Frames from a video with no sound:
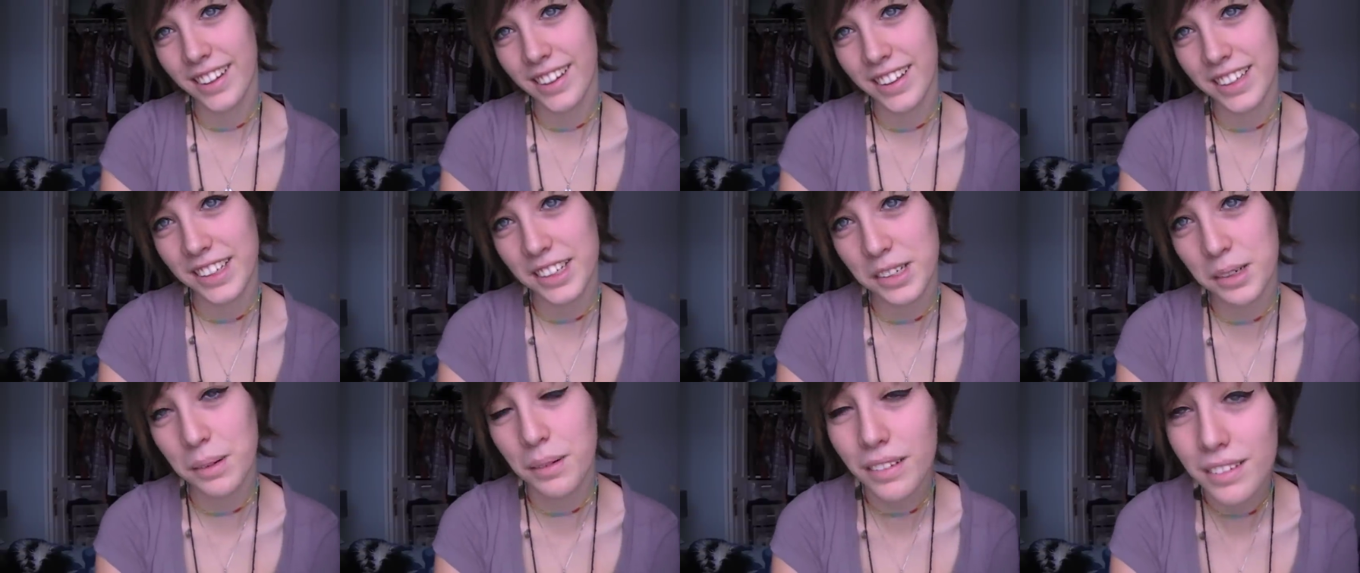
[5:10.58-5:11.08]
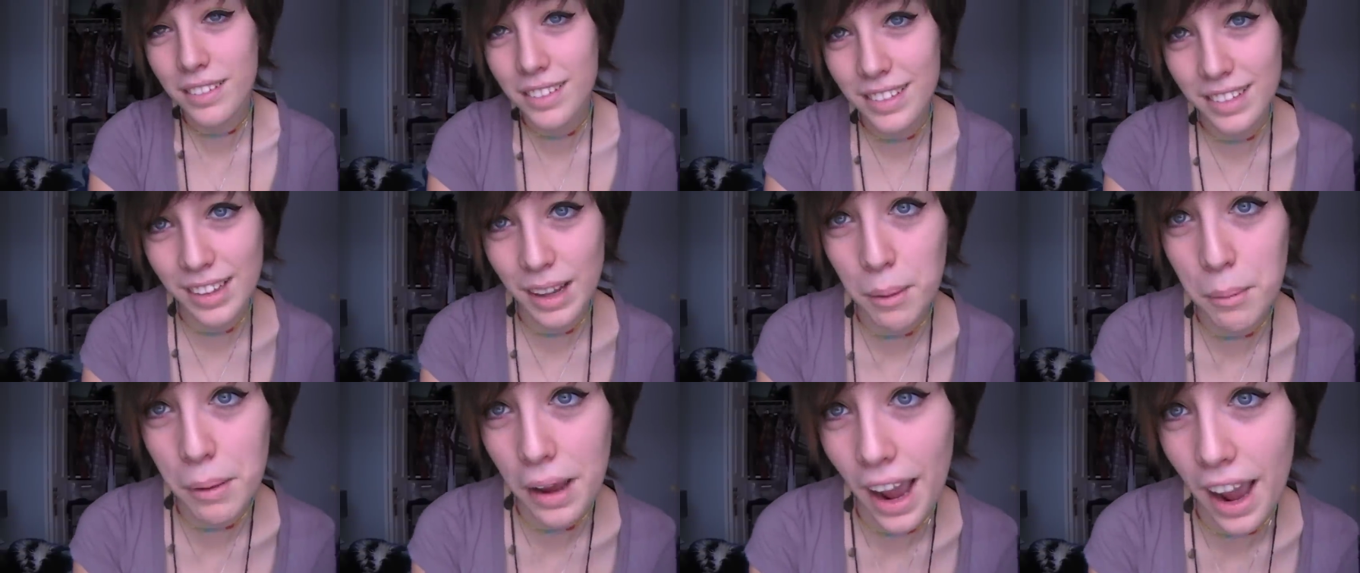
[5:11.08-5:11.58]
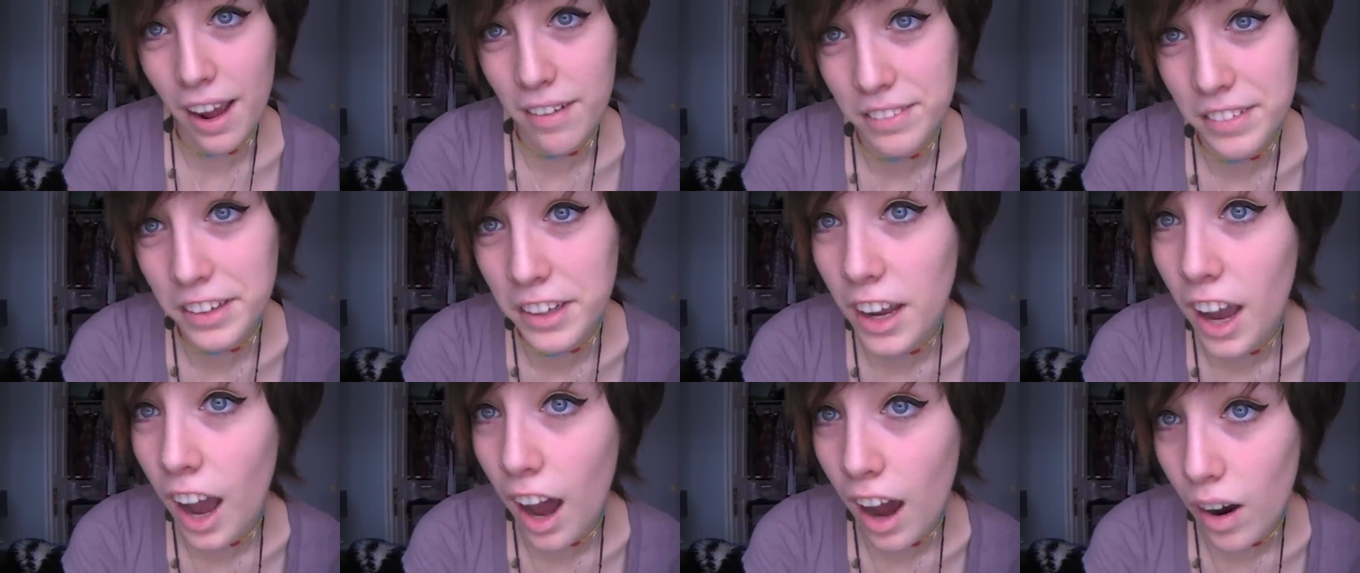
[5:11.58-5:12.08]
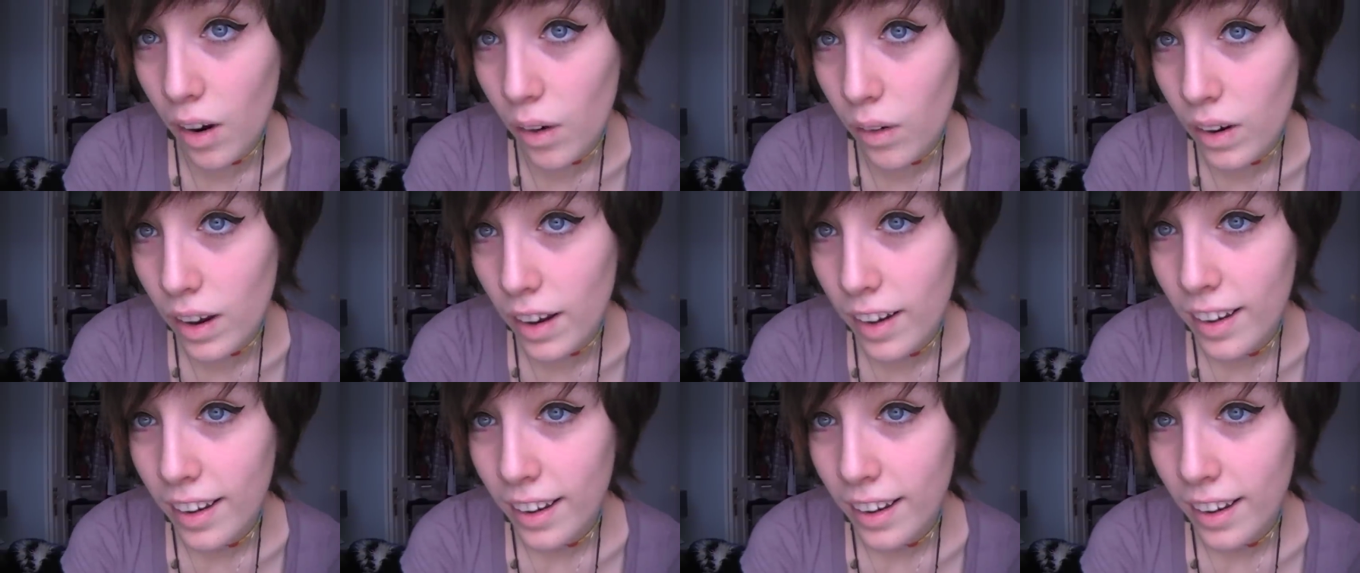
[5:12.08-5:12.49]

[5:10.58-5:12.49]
She wants to tell me I have to go.